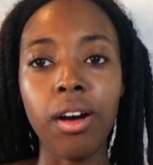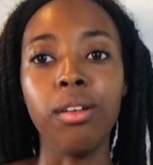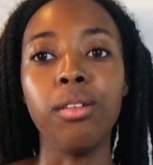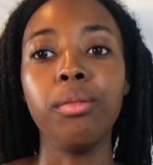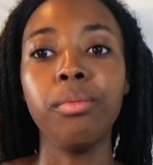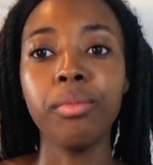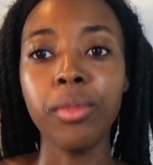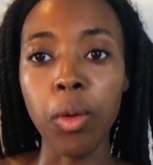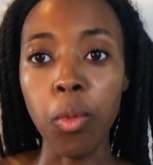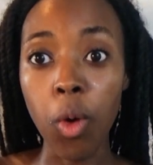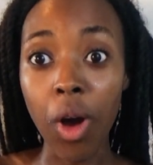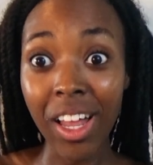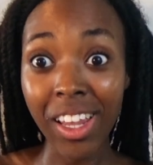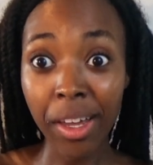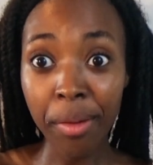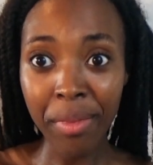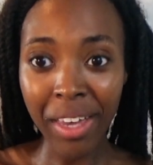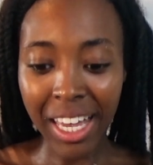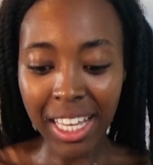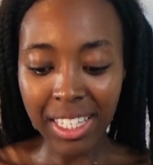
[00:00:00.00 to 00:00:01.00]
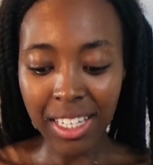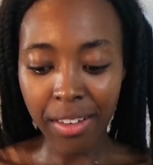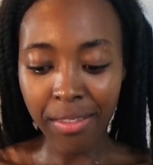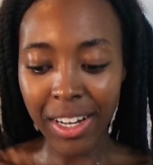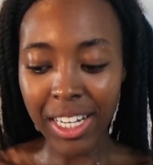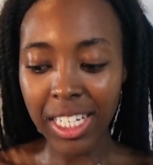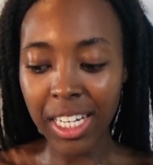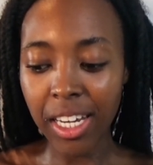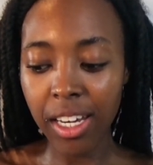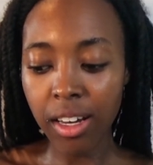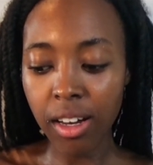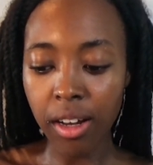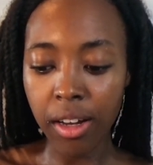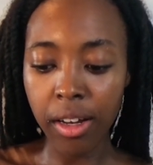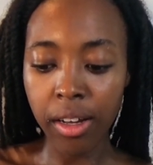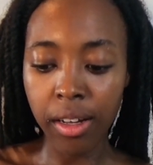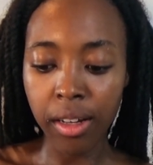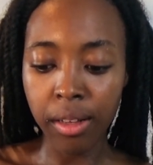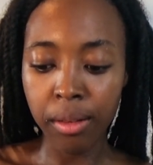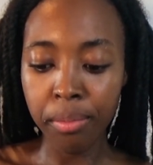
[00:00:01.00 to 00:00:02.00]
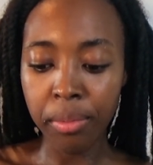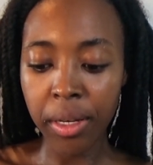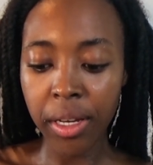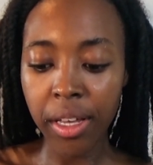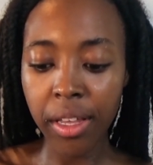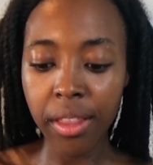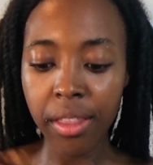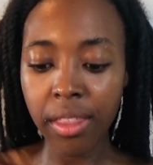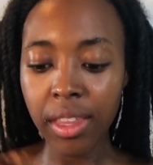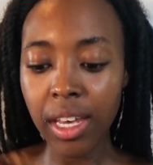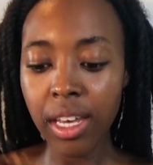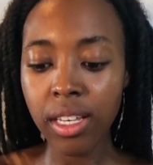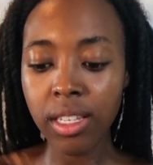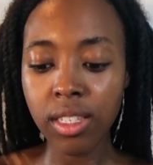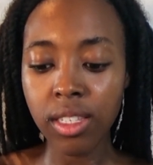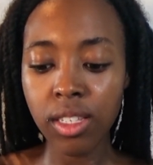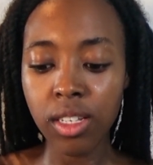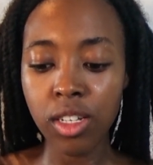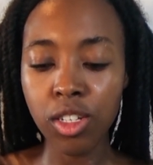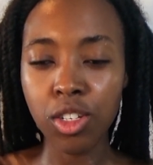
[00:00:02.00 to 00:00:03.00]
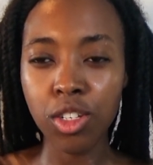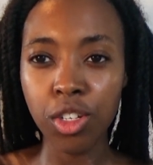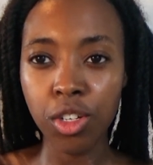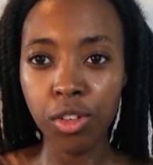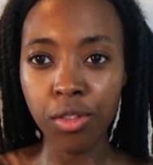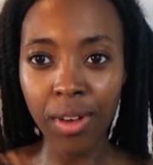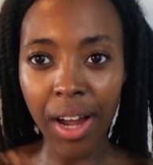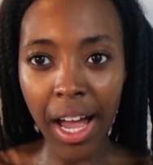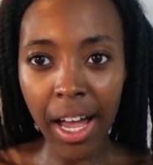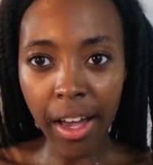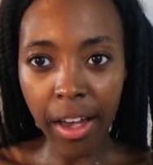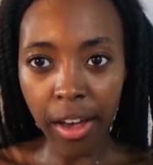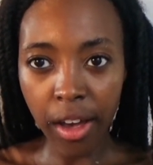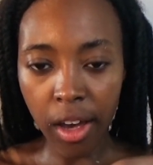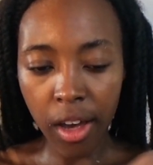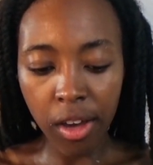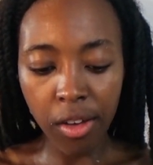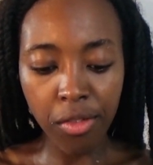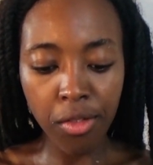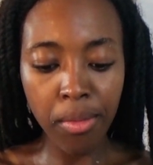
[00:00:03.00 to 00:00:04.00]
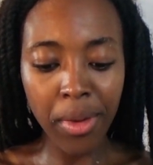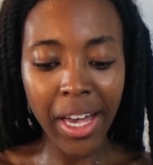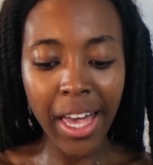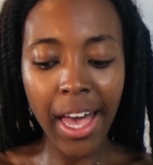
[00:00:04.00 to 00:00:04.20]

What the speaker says: Oh, while I'm getting ready, I'll put this do-rag over my